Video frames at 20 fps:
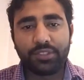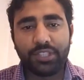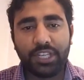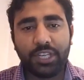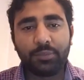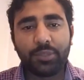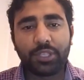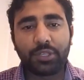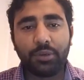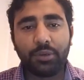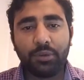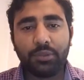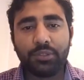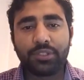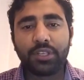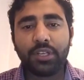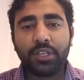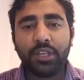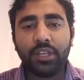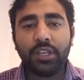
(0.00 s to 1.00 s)
set up the
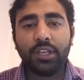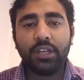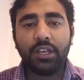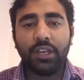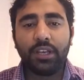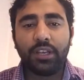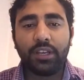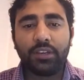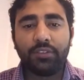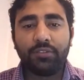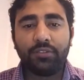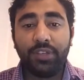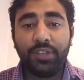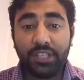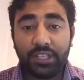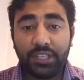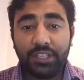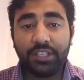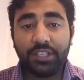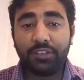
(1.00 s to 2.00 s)
goals and
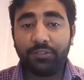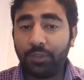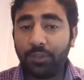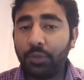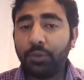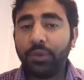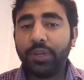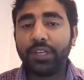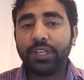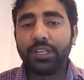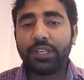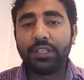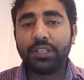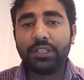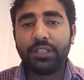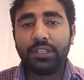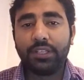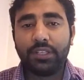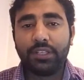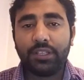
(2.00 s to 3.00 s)
weekly review it,
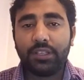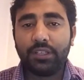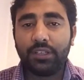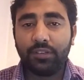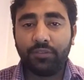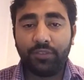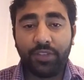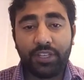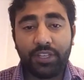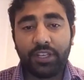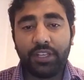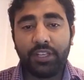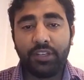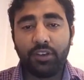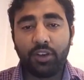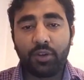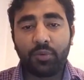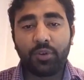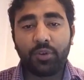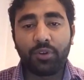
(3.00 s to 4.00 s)
weekly
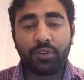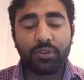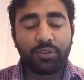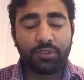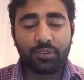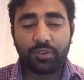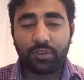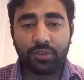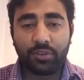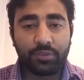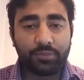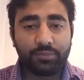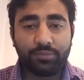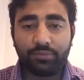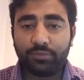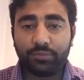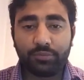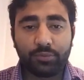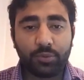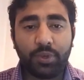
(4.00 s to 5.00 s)
or, uh, or
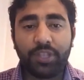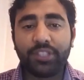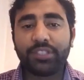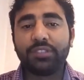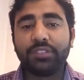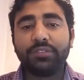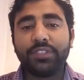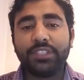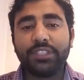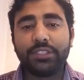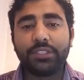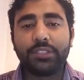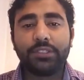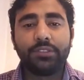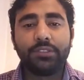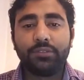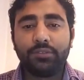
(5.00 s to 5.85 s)
twice a week.